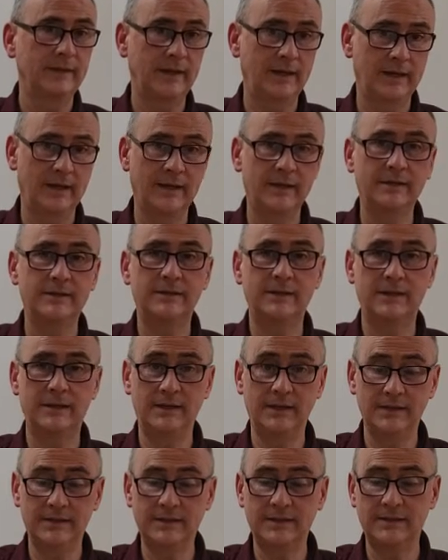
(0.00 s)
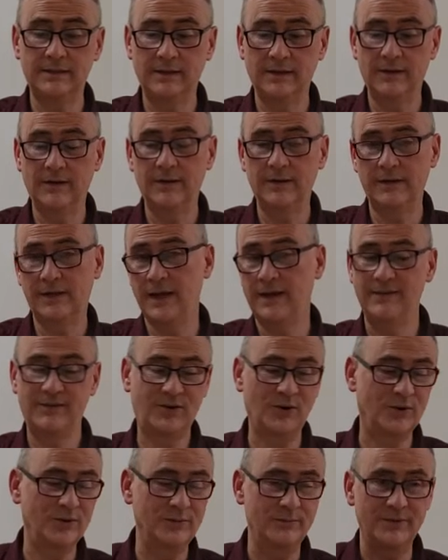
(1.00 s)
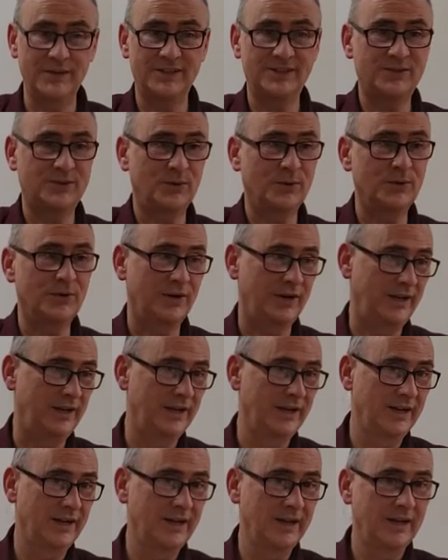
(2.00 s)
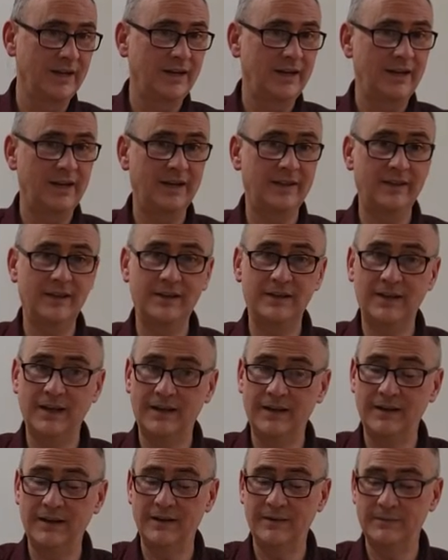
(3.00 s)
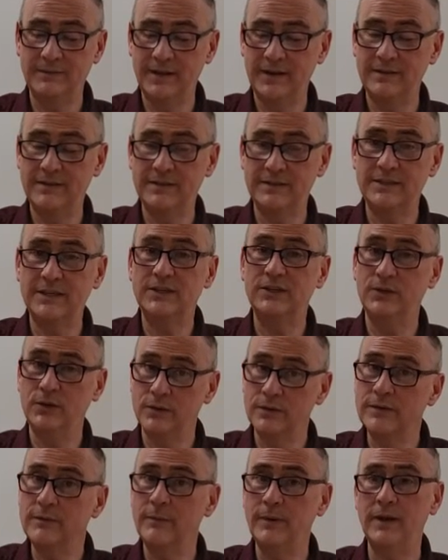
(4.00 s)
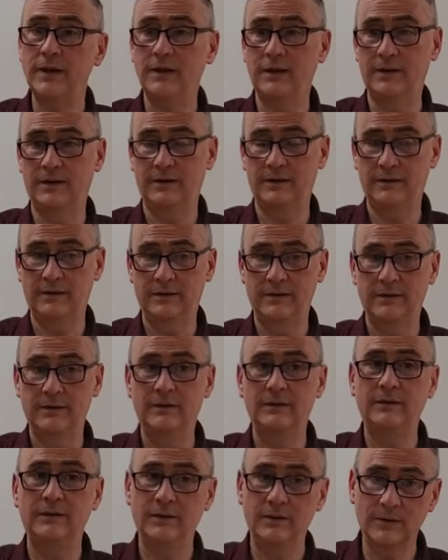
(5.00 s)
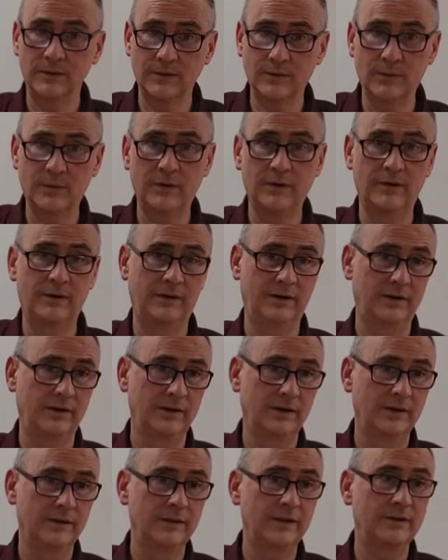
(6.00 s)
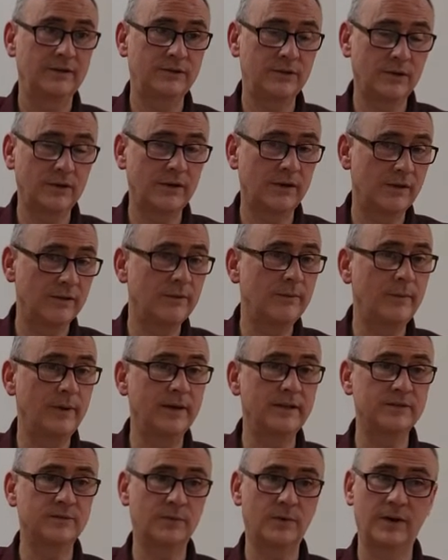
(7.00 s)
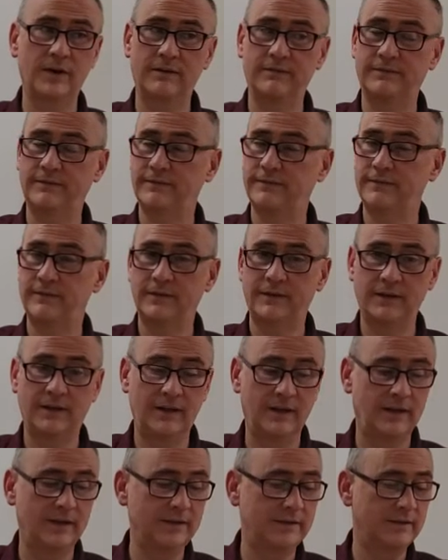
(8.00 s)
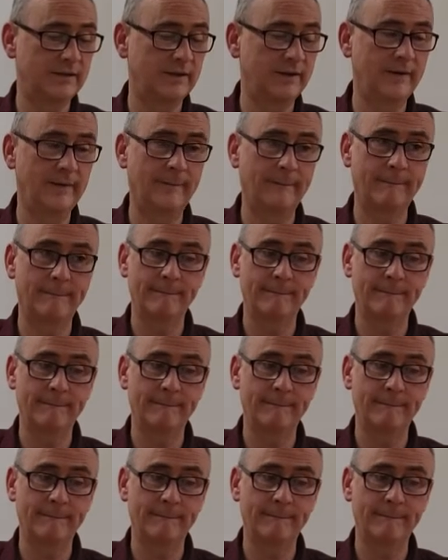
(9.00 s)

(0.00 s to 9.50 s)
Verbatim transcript: and he, you know, he gave, told him this story. And then Nathan, and Nathan said, You're the man. You're the one that took another man's wife and uh,